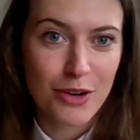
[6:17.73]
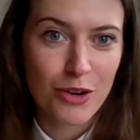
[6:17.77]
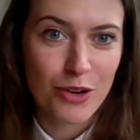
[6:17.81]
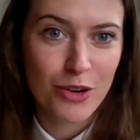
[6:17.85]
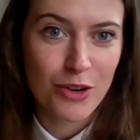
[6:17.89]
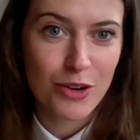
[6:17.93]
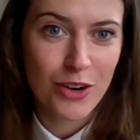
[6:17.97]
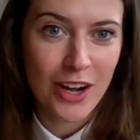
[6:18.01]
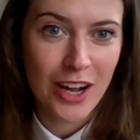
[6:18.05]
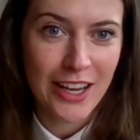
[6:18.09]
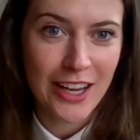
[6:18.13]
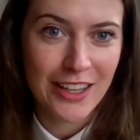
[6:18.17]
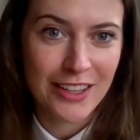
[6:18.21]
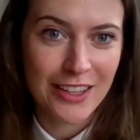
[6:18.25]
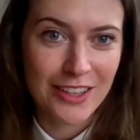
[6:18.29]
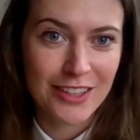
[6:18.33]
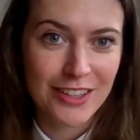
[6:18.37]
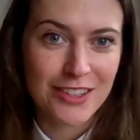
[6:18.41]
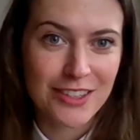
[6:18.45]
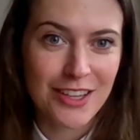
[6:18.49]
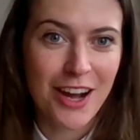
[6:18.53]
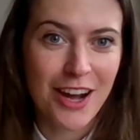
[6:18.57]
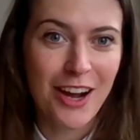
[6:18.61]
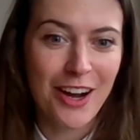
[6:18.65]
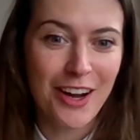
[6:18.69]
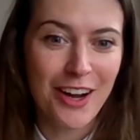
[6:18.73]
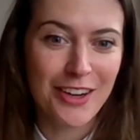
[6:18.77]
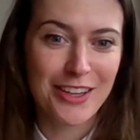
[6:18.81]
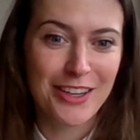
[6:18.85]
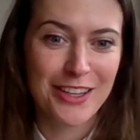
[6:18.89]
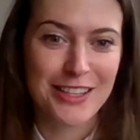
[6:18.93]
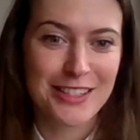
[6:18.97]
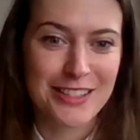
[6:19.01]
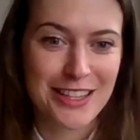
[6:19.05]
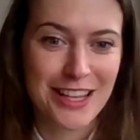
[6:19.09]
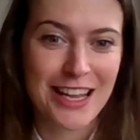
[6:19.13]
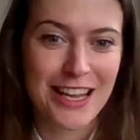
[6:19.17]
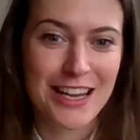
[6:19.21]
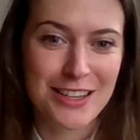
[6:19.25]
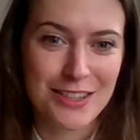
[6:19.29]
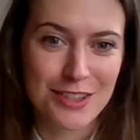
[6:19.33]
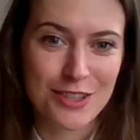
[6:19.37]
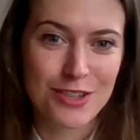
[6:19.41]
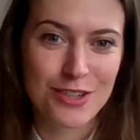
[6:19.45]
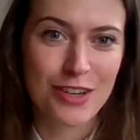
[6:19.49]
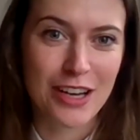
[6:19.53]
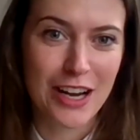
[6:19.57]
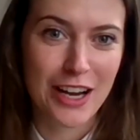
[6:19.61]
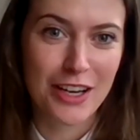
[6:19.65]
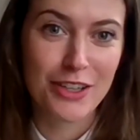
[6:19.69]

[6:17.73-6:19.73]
or I could harness the industry